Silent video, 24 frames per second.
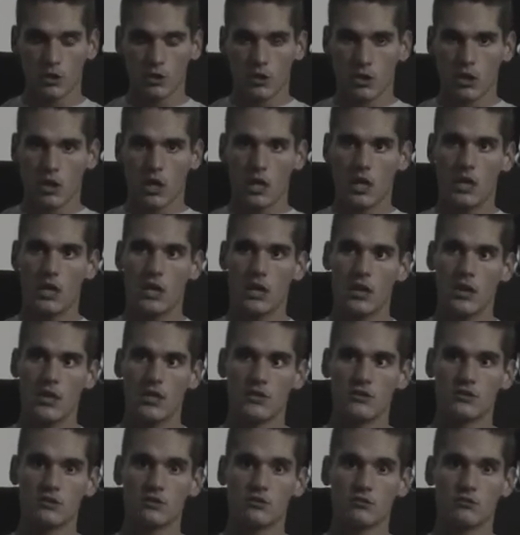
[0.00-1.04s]
And
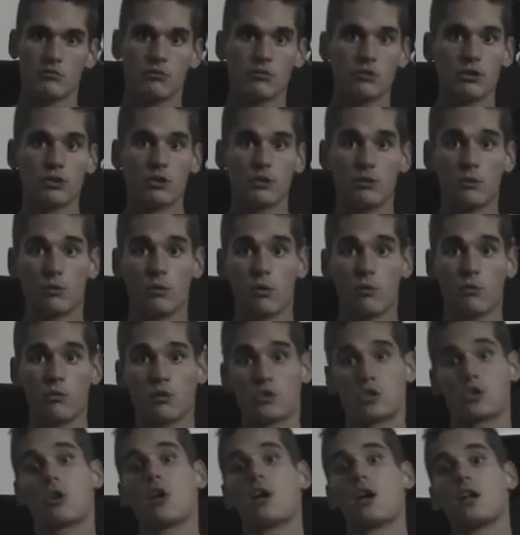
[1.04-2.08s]
this is really what we're
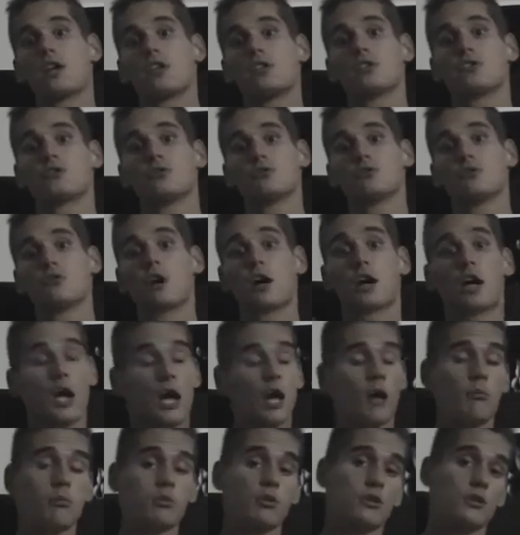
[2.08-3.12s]
trying to
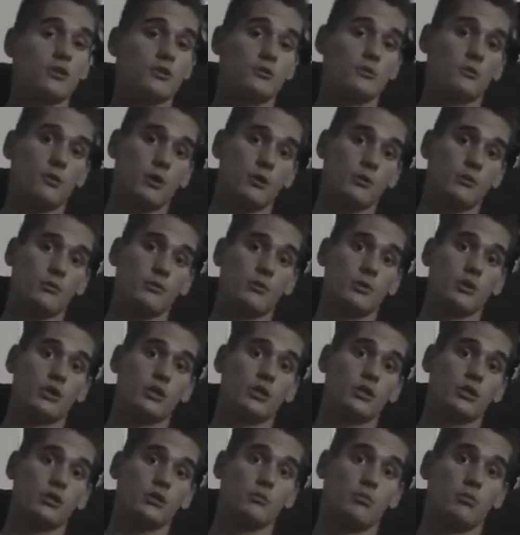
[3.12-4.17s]
accomplish when
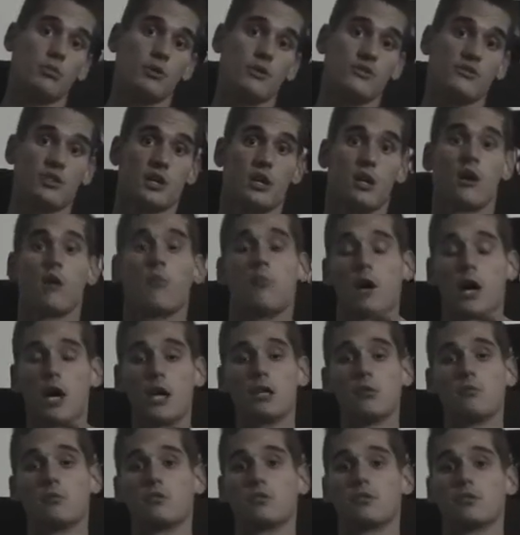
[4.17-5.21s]
we present a
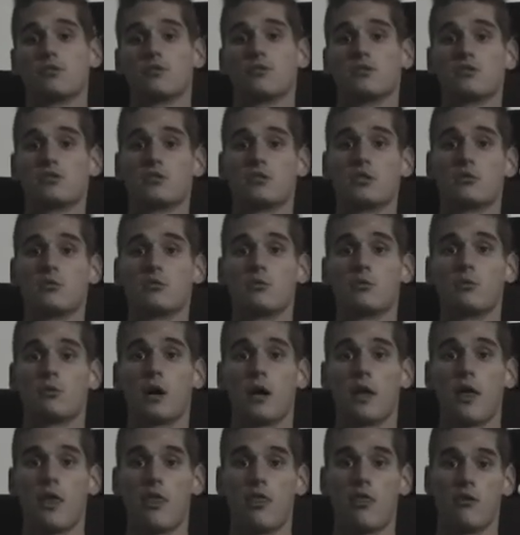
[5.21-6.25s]
bodybuilding physique. We
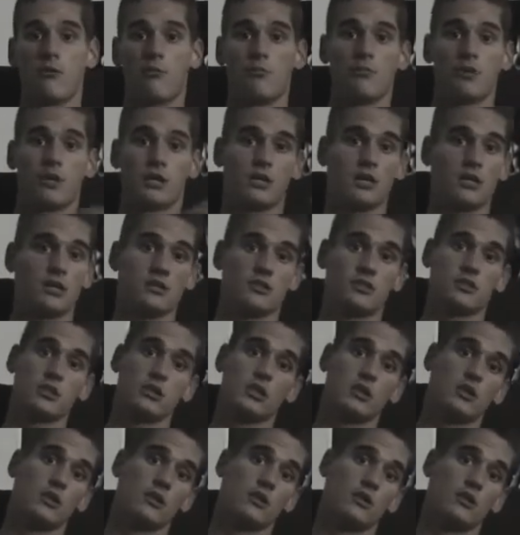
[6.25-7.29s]
want the biggest,
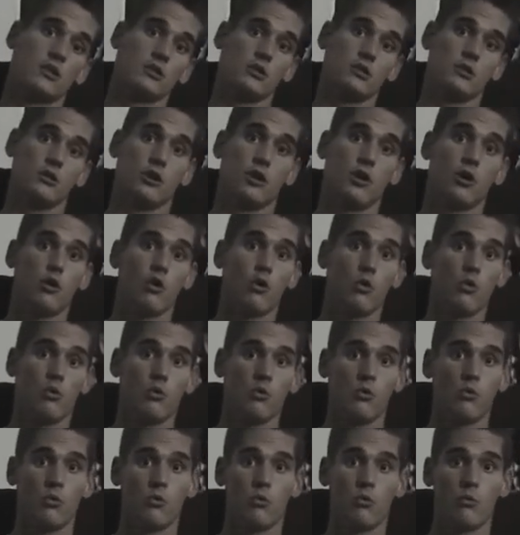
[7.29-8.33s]

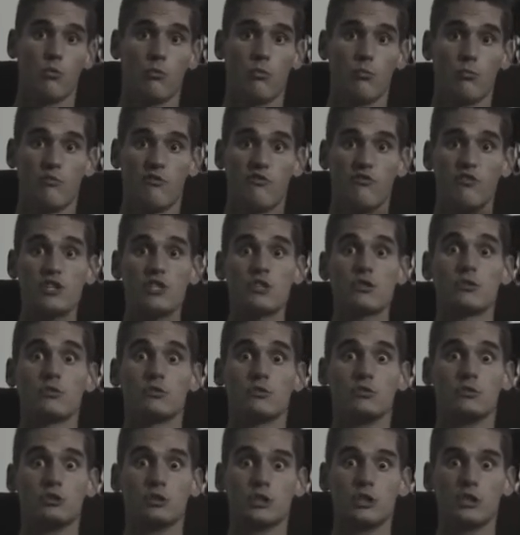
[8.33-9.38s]

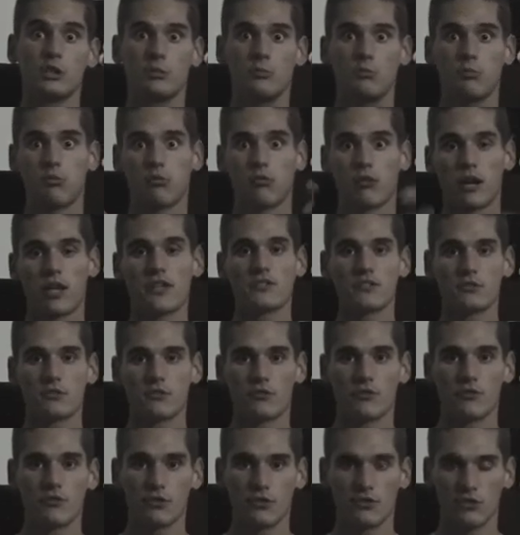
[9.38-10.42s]
visually
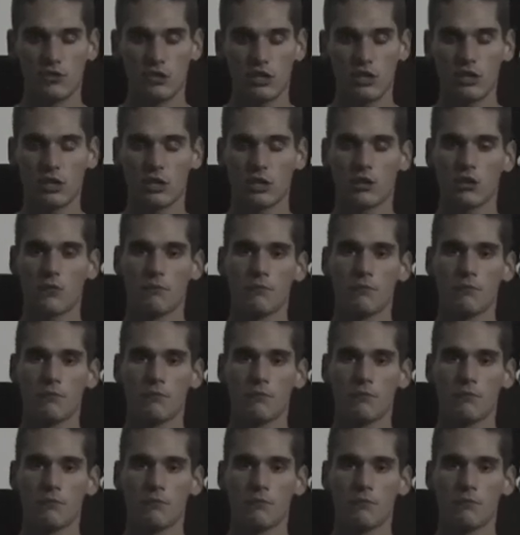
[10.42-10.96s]
impressive physique.